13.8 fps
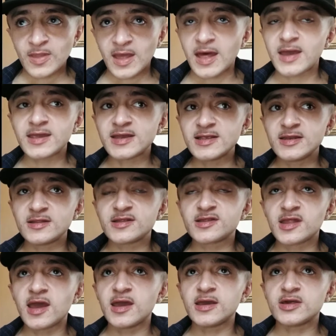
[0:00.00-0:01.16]
Like, he didn't
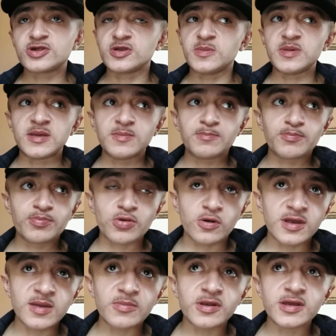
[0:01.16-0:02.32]
say it should be
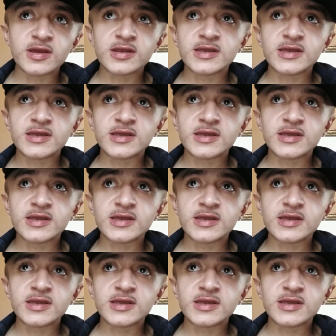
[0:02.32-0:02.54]
prohibited.